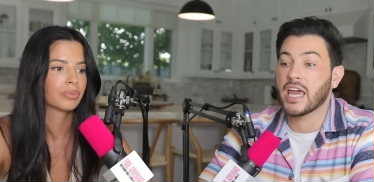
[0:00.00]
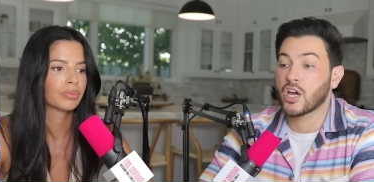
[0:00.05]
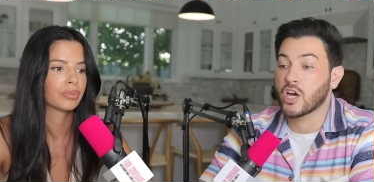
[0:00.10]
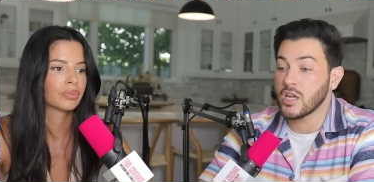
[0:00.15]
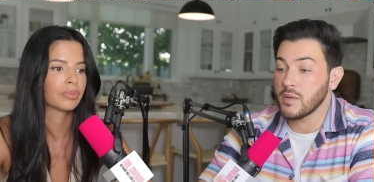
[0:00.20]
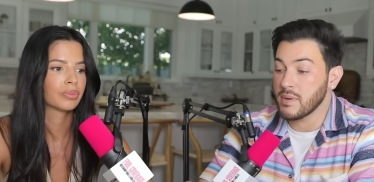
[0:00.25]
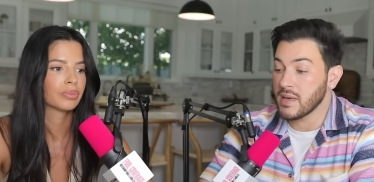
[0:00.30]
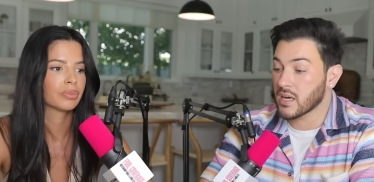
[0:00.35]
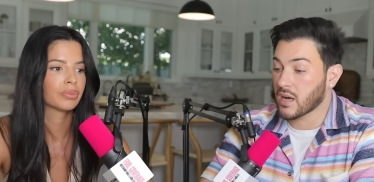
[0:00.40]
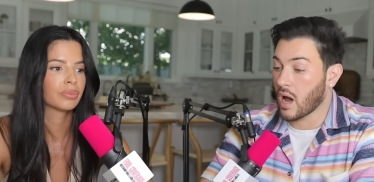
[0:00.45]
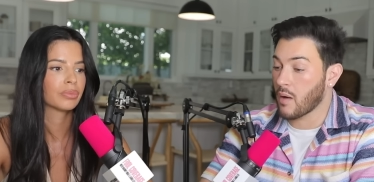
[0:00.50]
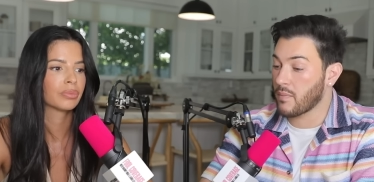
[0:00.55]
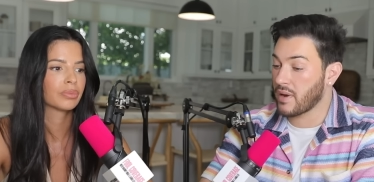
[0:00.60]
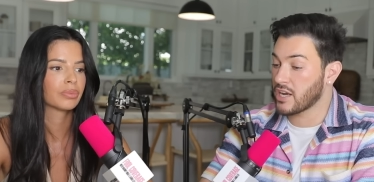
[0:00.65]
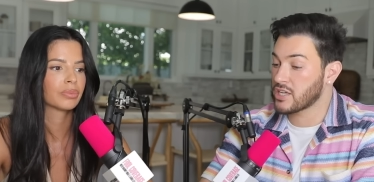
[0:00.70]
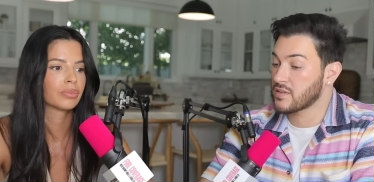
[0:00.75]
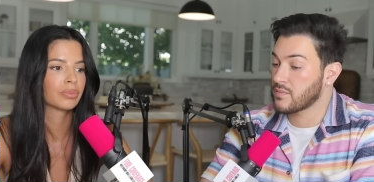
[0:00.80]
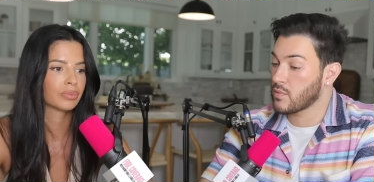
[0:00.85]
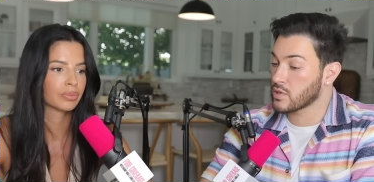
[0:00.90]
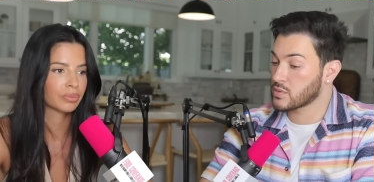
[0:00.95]
Speaker 1: it could be a
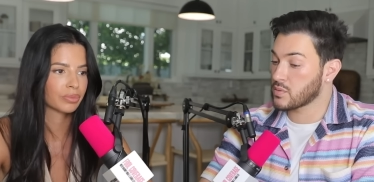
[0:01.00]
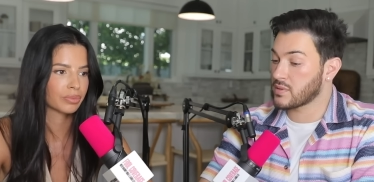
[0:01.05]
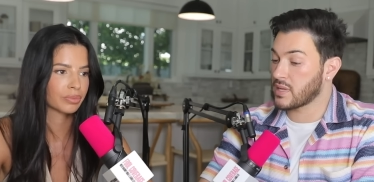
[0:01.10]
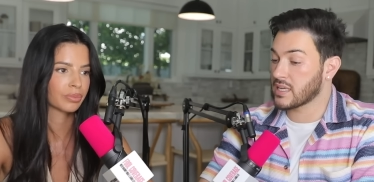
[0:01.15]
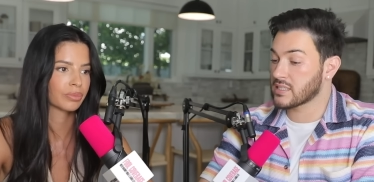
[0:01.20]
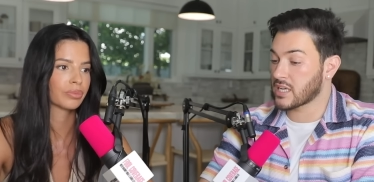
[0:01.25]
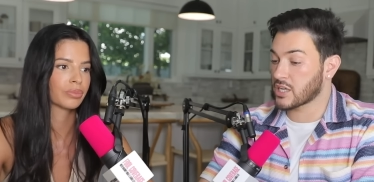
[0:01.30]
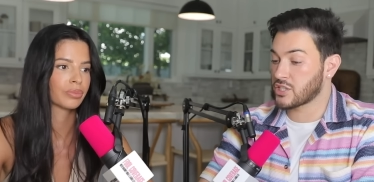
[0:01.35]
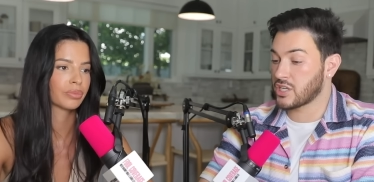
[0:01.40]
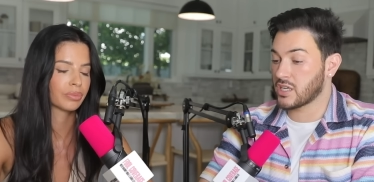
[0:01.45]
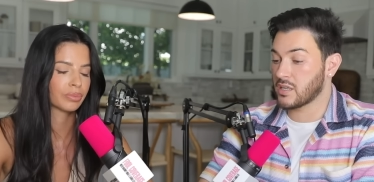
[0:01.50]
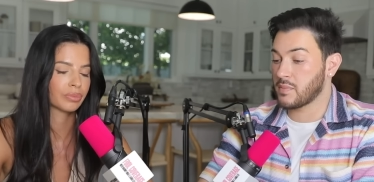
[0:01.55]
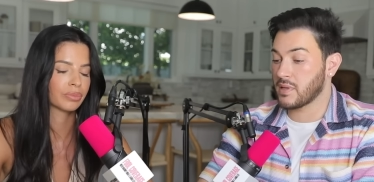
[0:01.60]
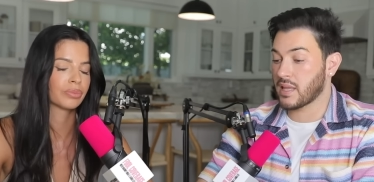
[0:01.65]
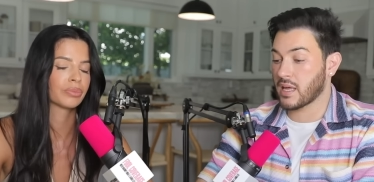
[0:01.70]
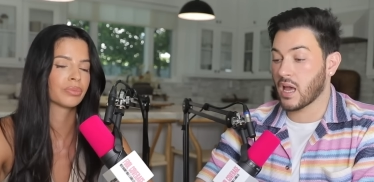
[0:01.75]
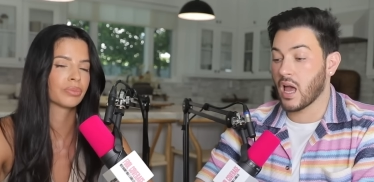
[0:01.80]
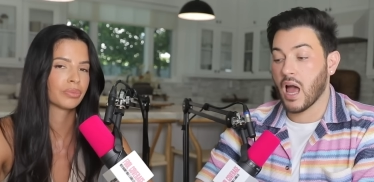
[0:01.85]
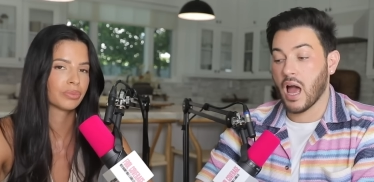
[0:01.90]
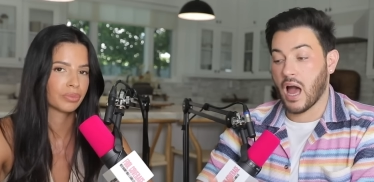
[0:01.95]
combination of multiple things. Like she could be
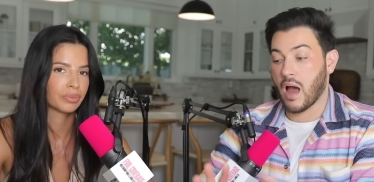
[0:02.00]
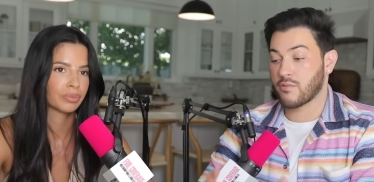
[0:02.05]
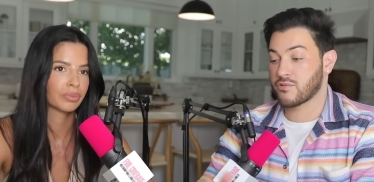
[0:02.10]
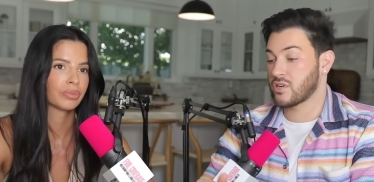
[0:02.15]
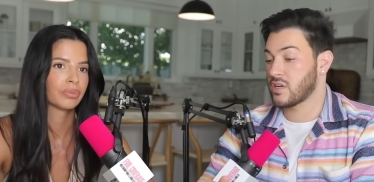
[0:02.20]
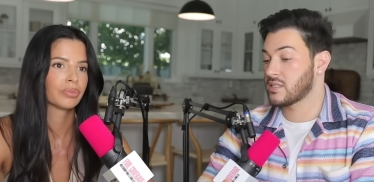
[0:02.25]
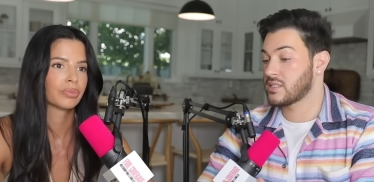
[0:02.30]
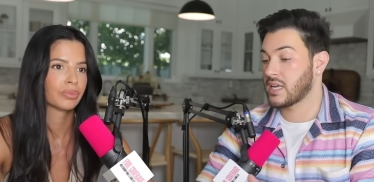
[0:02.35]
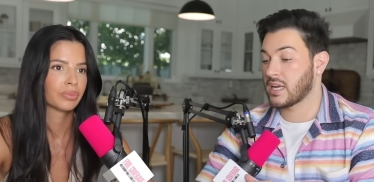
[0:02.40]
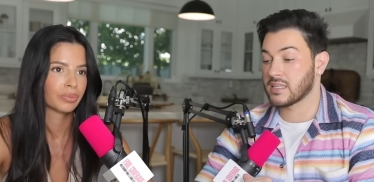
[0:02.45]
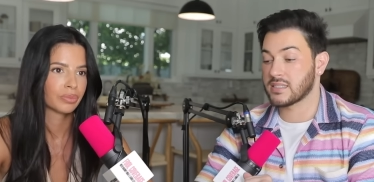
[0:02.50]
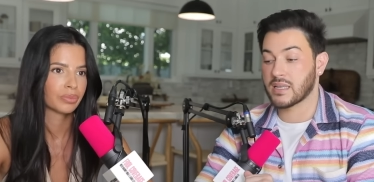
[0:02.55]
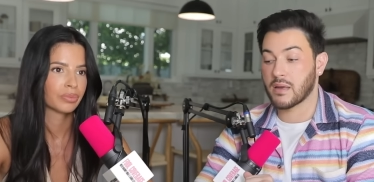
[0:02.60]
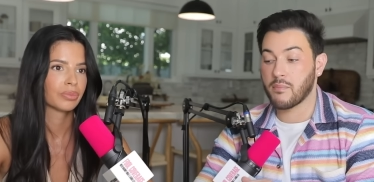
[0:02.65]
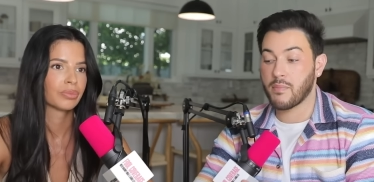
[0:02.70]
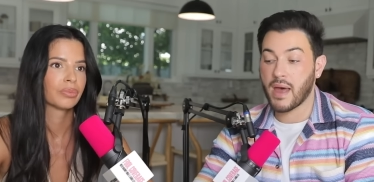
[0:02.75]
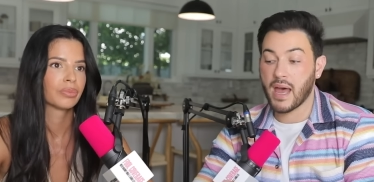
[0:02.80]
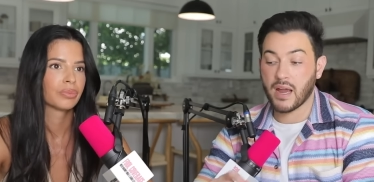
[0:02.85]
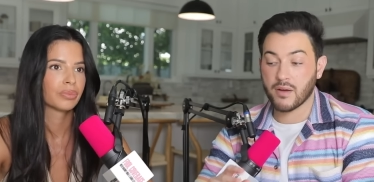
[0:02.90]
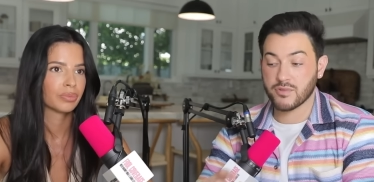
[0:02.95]
like, I'm trying to take a step back.